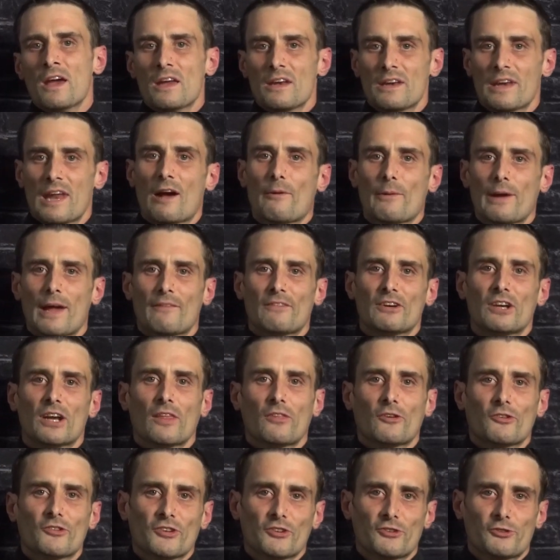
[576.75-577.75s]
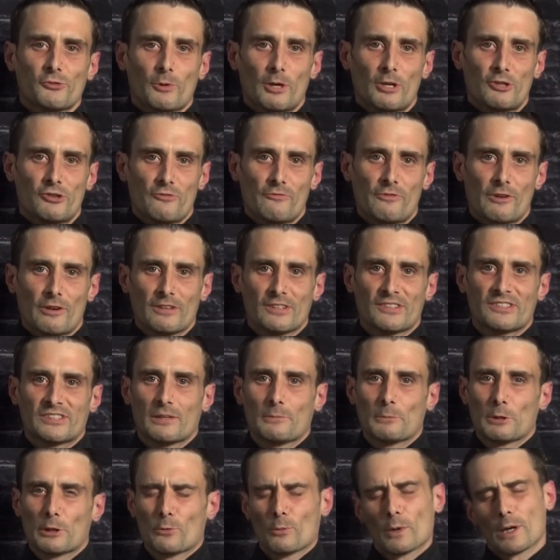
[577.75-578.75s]
Now we have another situation very
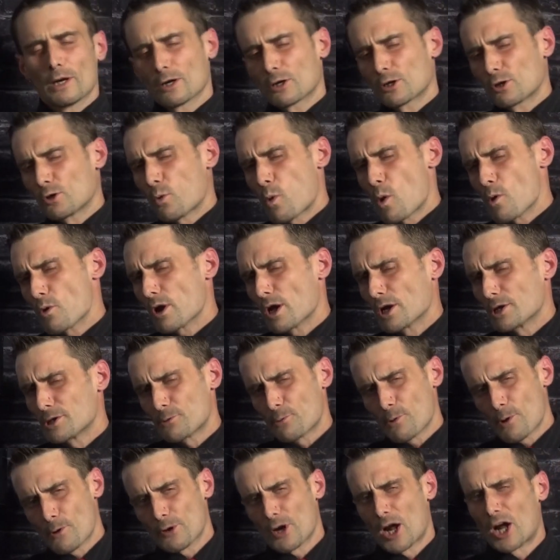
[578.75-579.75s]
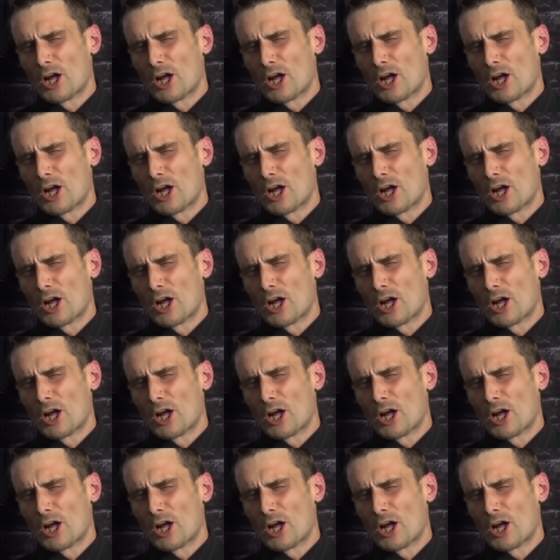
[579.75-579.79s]
similar where, quote unquote,